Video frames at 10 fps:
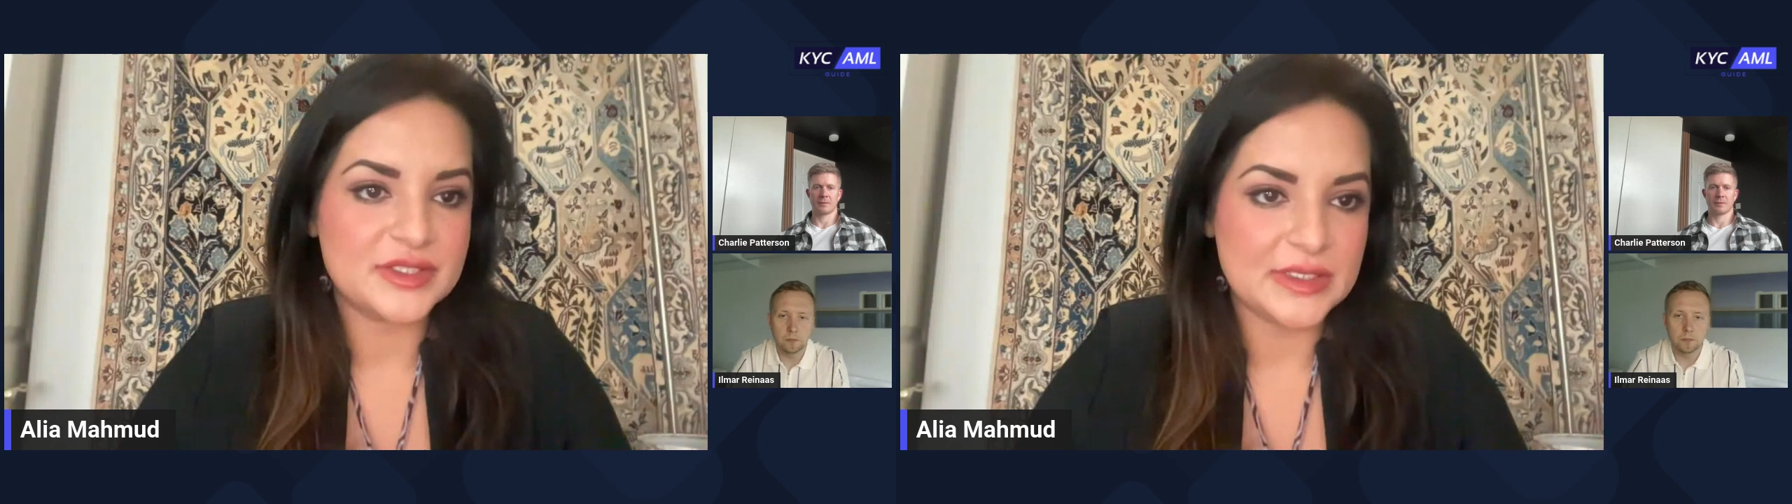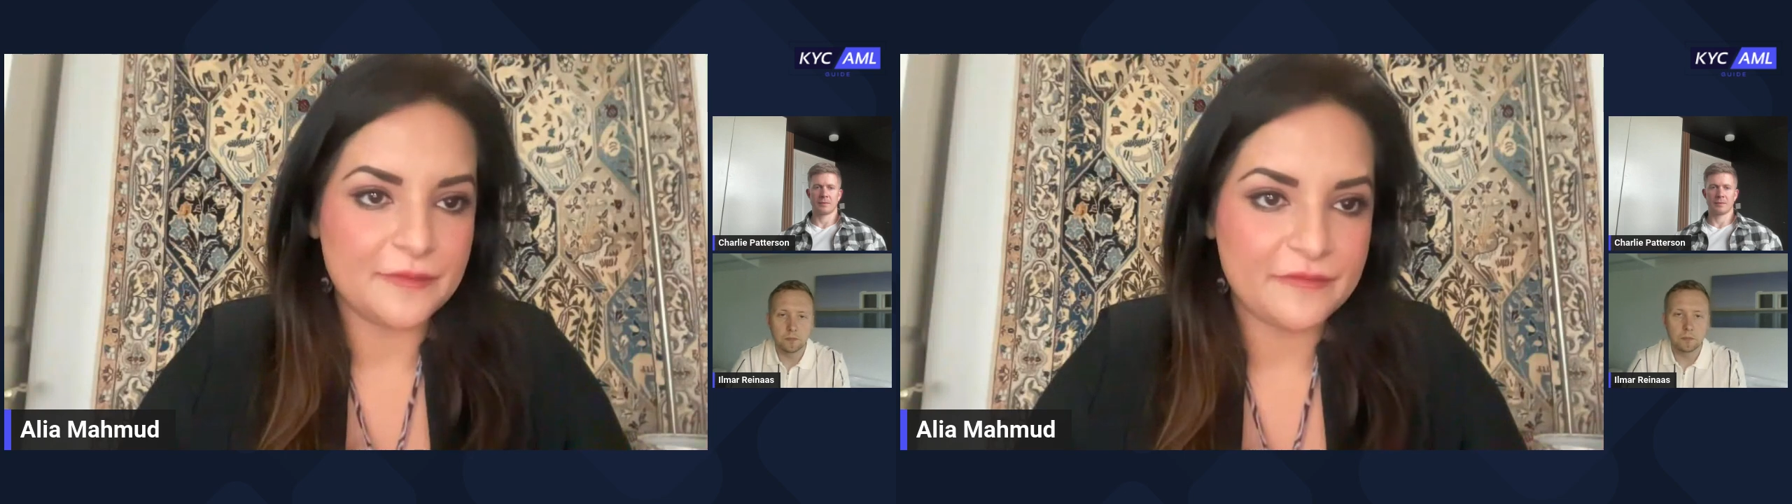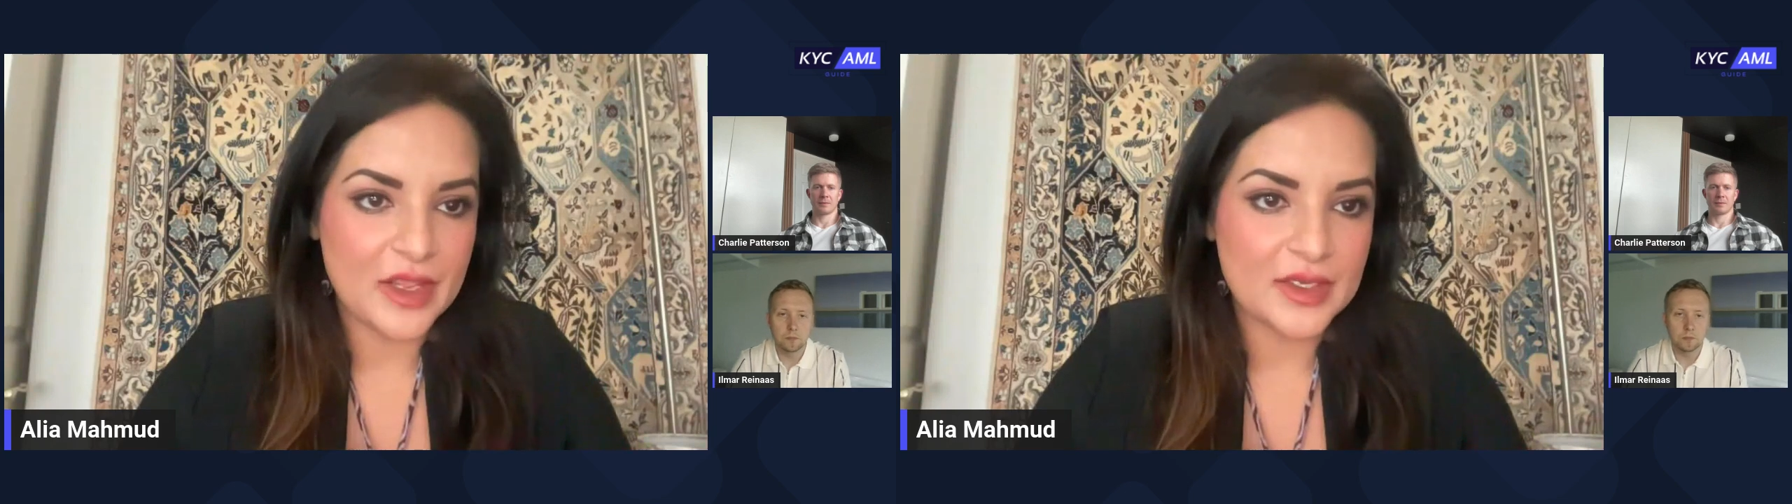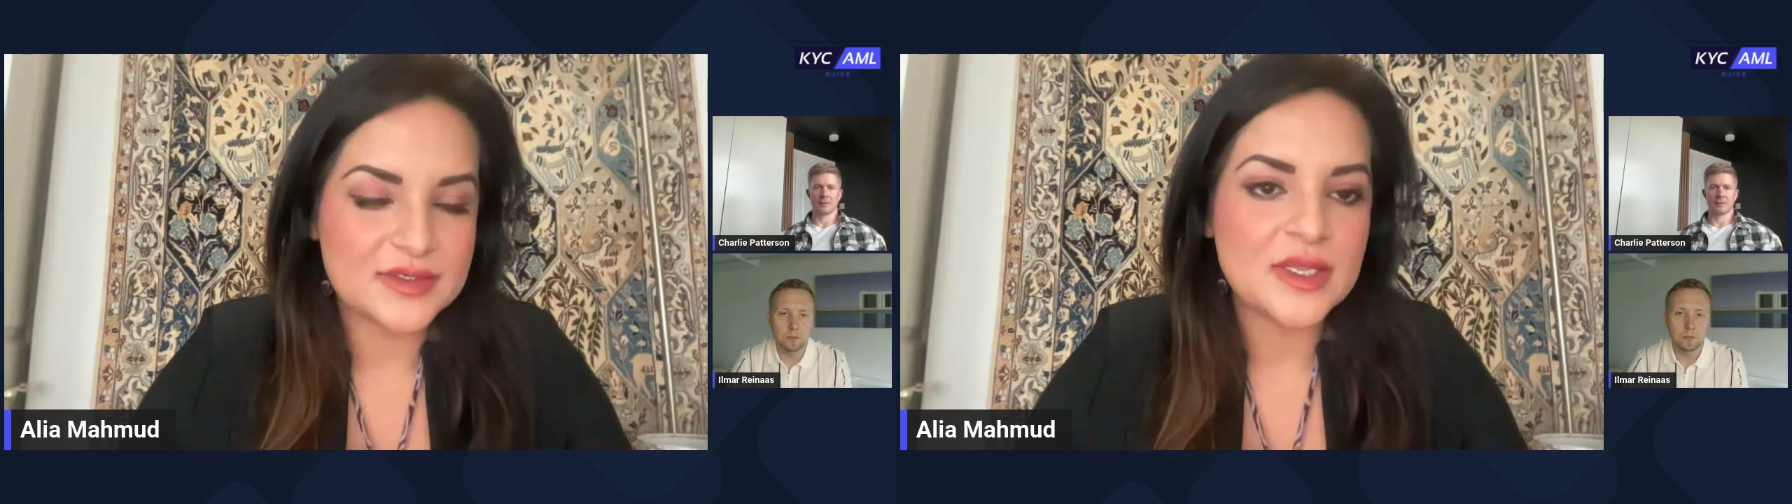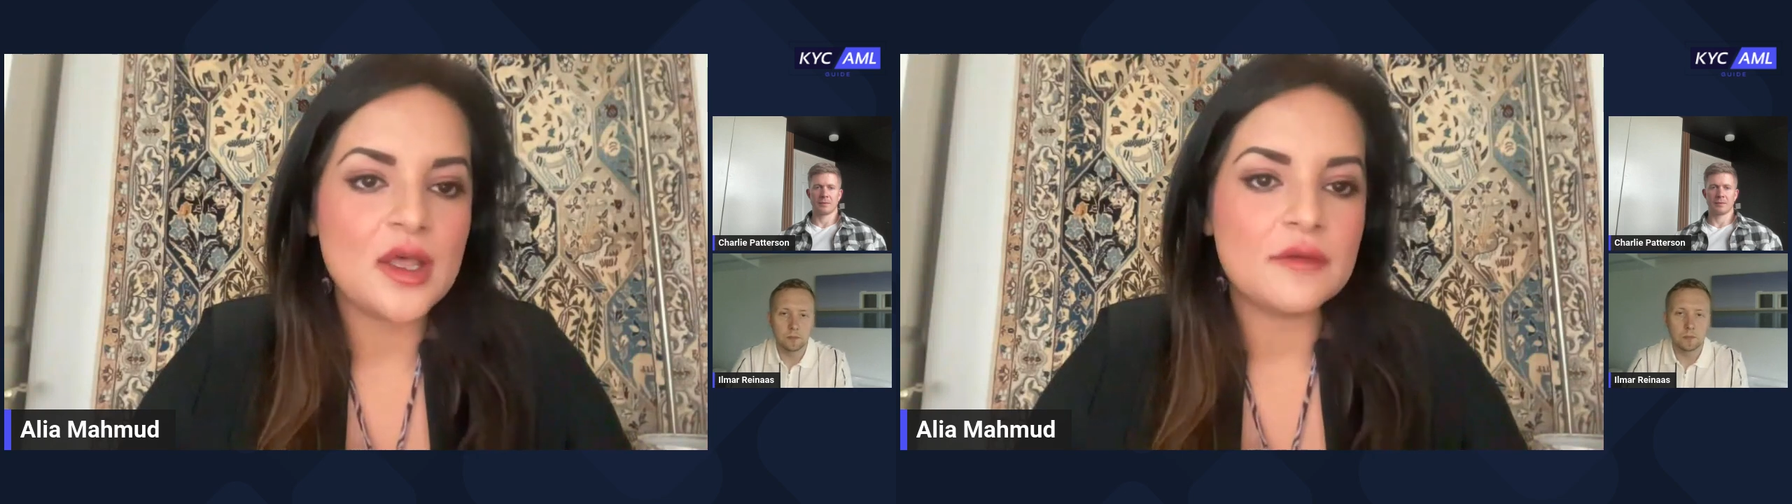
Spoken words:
deep fakes,